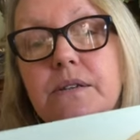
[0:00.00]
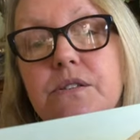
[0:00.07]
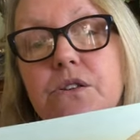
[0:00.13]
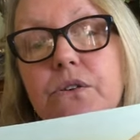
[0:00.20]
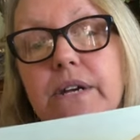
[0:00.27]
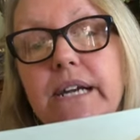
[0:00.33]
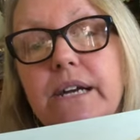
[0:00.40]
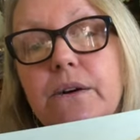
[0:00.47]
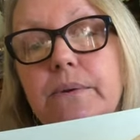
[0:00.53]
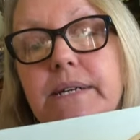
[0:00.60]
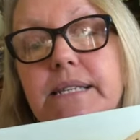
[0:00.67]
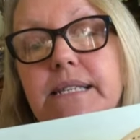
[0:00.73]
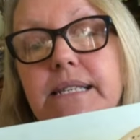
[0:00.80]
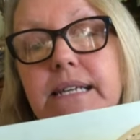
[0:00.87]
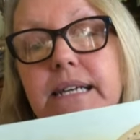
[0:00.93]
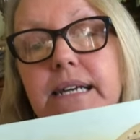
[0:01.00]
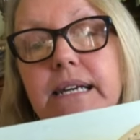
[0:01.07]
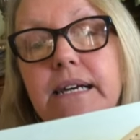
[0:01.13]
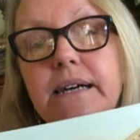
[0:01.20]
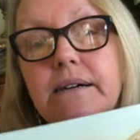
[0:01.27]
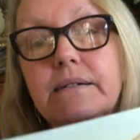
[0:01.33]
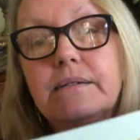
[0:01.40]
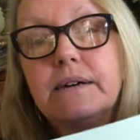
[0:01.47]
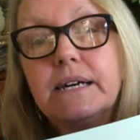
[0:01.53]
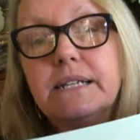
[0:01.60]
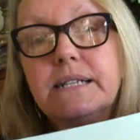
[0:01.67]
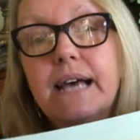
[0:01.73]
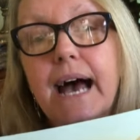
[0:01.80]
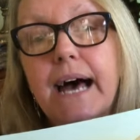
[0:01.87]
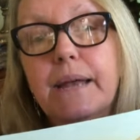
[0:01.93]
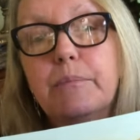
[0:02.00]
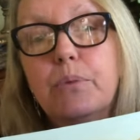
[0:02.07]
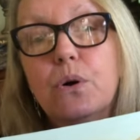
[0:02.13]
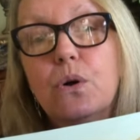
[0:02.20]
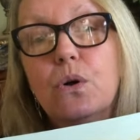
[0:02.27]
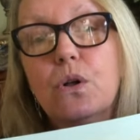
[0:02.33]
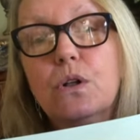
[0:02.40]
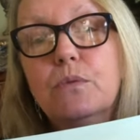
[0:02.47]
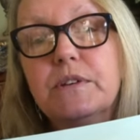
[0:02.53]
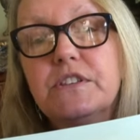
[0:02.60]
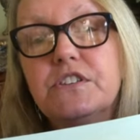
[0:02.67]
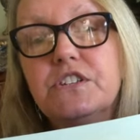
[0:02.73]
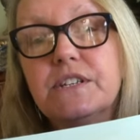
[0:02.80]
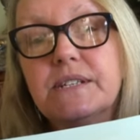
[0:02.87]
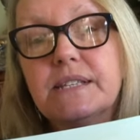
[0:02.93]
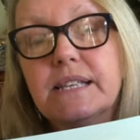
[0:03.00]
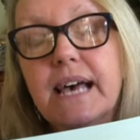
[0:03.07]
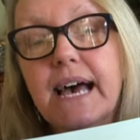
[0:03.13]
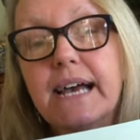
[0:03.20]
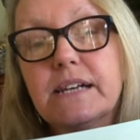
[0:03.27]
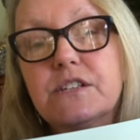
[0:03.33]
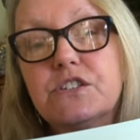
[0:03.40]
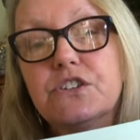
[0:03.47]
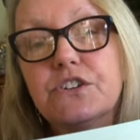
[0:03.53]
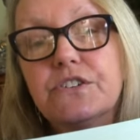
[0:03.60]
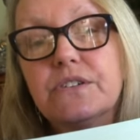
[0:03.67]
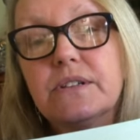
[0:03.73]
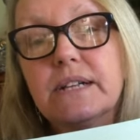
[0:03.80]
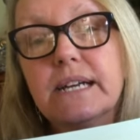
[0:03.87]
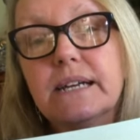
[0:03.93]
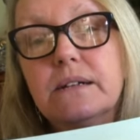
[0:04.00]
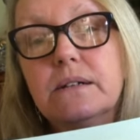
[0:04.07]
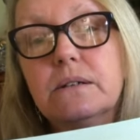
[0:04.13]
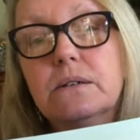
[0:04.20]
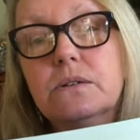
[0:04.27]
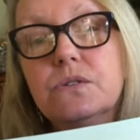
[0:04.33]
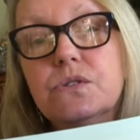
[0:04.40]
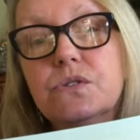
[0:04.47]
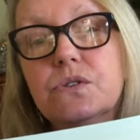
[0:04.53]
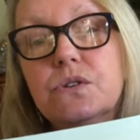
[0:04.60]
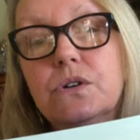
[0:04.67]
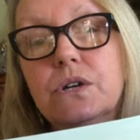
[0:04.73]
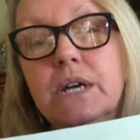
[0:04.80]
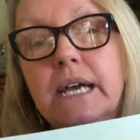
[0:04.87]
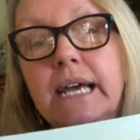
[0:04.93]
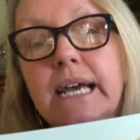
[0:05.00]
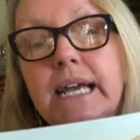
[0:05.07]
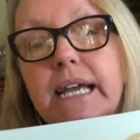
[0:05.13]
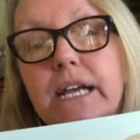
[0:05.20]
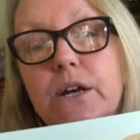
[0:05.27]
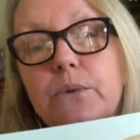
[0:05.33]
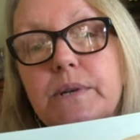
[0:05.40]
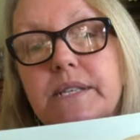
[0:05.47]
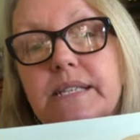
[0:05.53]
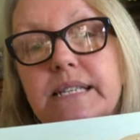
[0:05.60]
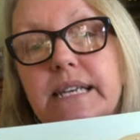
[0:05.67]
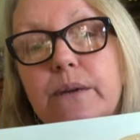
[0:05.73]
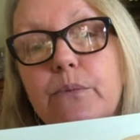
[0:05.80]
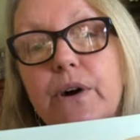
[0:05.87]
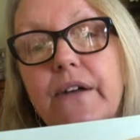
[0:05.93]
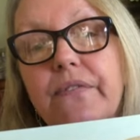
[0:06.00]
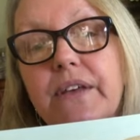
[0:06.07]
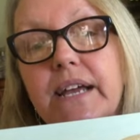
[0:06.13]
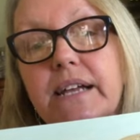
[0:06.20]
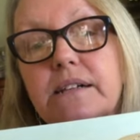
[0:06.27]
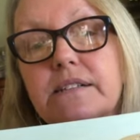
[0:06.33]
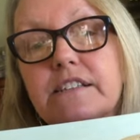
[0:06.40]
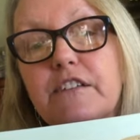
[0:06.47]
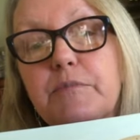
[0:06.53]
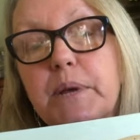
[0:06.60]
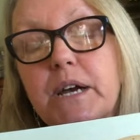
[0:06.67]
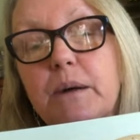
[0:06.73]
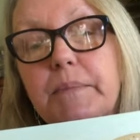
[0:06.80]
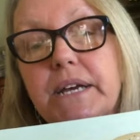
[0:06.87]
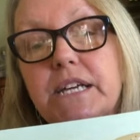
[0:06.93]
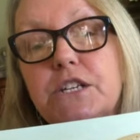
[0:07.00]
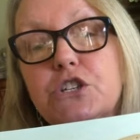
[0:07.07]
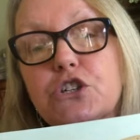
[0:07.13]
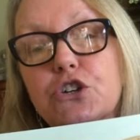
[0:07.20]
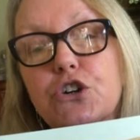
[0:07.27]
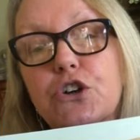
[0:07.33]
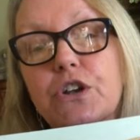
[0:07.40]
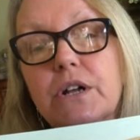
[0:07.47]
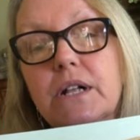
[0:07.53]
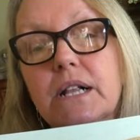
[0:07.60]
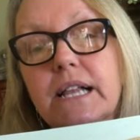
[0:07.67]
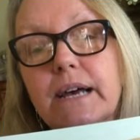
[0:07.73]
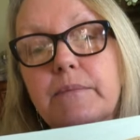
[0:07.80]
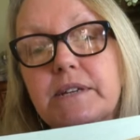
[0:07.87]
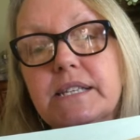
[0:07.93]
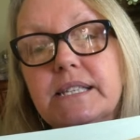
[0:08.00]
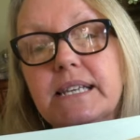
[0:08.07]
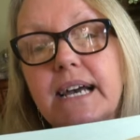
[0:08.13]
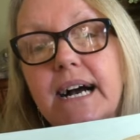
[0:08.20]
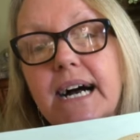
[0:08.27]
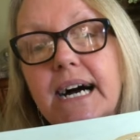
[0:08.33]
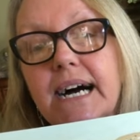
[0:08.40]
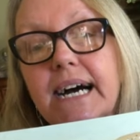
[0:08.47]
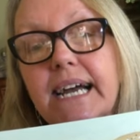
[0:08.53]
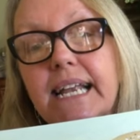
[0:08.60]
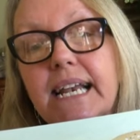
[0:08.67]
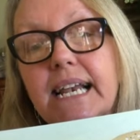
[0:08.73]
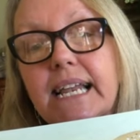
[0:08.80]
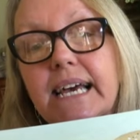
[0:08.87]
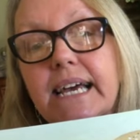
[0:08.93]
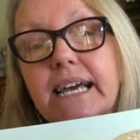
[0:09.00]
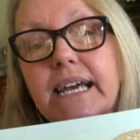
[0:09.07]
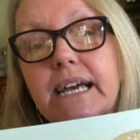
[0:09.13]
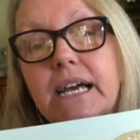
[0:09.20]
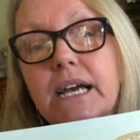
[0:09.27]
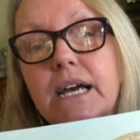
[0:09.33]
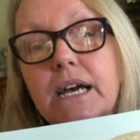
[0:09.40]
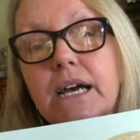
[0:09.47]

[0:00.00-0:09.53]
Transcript: So here we see the tadpole, it's just the external gills. Here we see one, the gills have become internal and we see a hind leg.